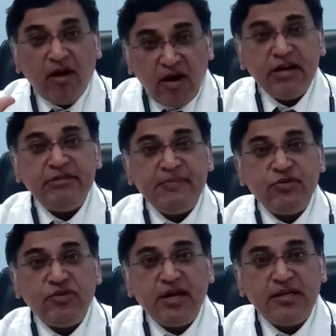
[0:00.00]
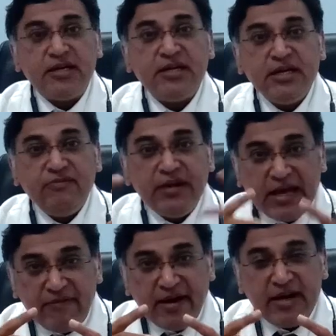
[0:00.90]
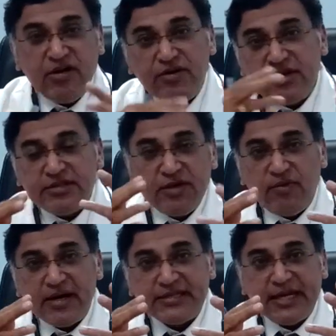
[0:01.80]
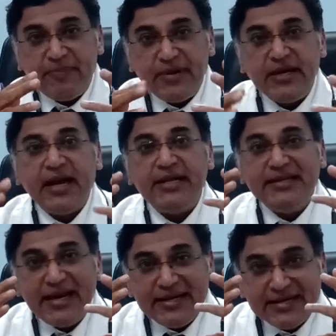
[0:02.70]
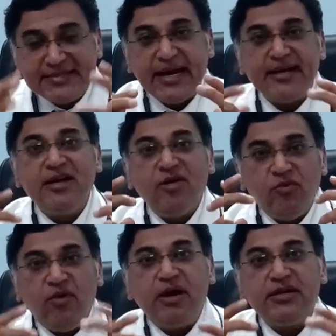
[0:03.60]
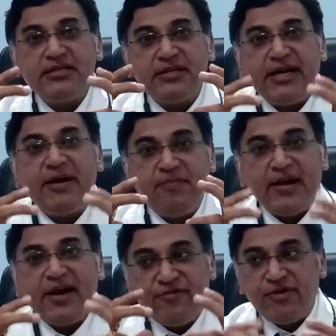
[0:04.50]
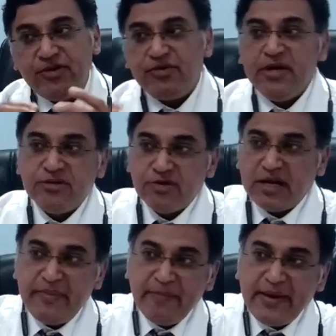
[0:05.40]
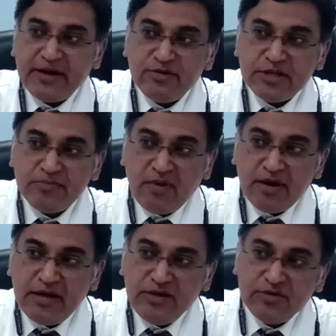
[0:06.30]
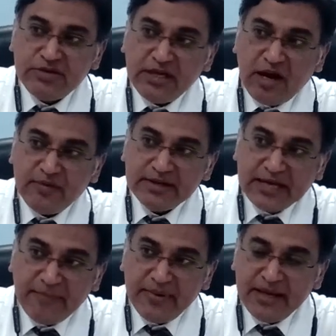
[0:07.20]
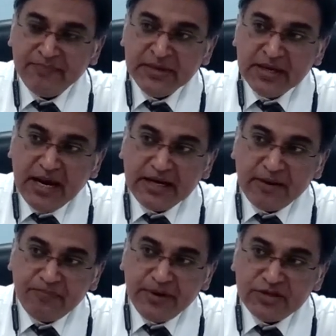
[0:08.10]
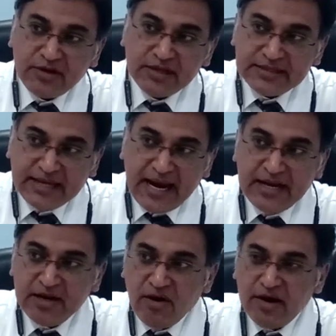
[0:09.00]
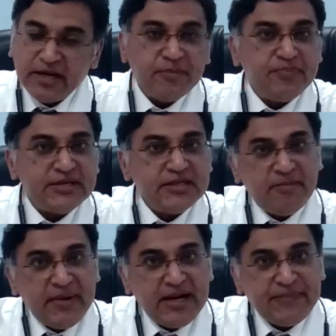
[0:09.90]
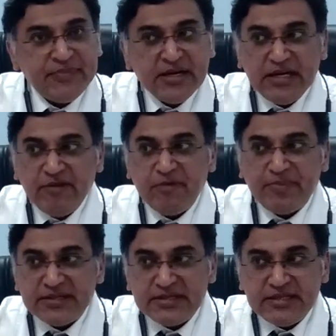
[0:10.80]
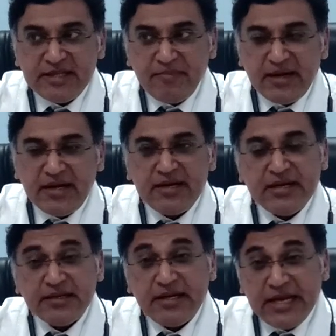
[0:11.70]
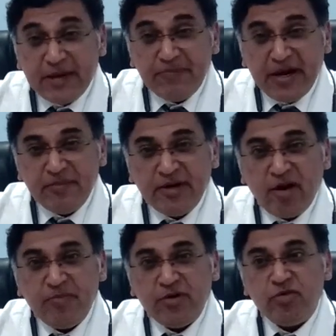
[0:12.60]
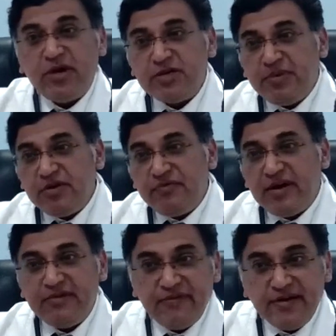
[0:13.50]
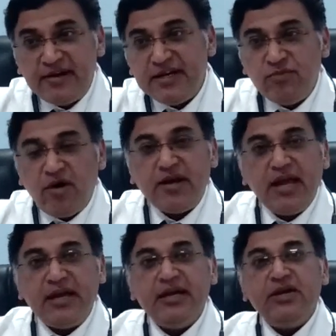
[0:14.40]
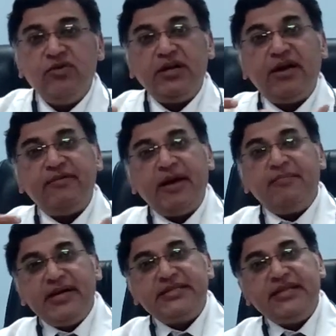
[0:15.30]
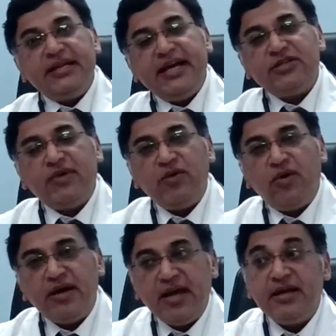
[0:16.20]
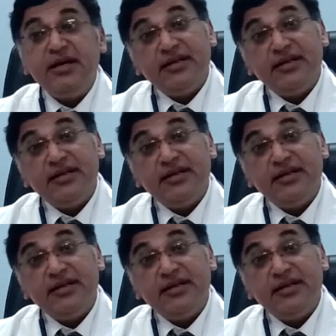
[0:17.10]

All of them together will evaluate and see what is happening and then decide what is the right plan for you. So coming back to this model, you see how it is happening. You can press on the side or you can press in the middle. If you press this in the middle, the leg pain may not be too much, but if you have difficulty in walking, you'll have numbness in the legs while walking.